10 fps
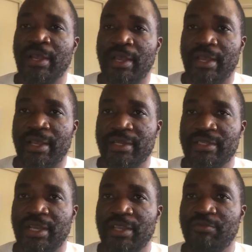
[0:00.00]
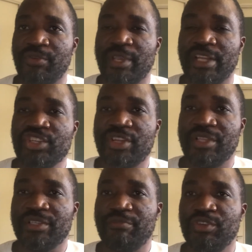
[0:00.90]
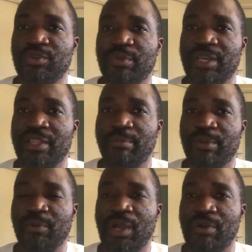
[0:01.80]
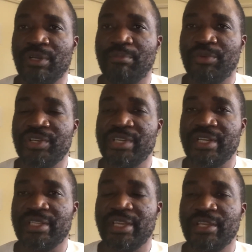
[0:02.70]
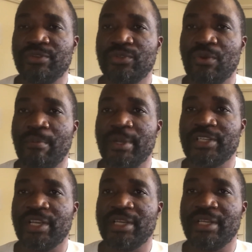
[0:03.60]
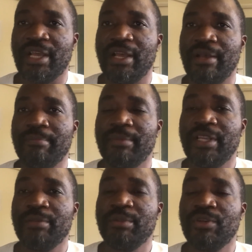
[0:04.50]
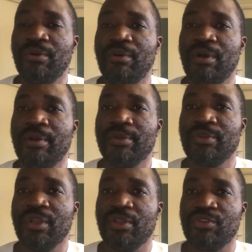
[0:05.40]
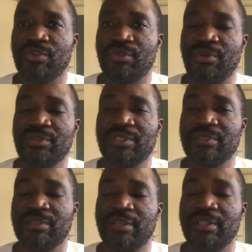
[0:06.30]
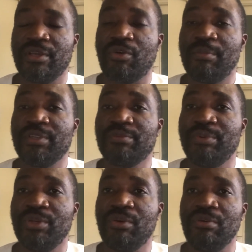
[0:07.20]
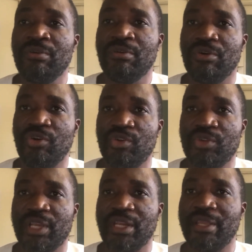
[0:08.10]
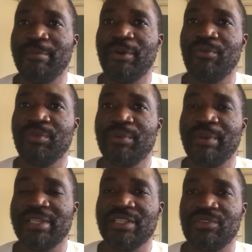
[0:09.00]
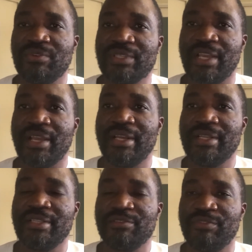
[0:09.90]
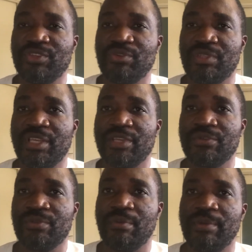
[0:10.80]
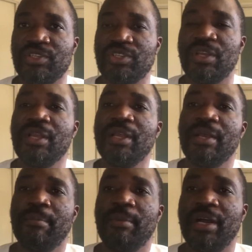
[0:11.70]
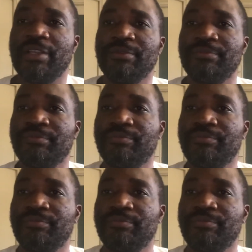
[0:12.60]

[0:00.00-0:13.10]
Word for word: And uh, if you can share this video with other people, I would appreciate it. Thank you so much. And um, let me know your thoughts in the comments below, or you can email me. My details are under this video. Thank you so much. Bye.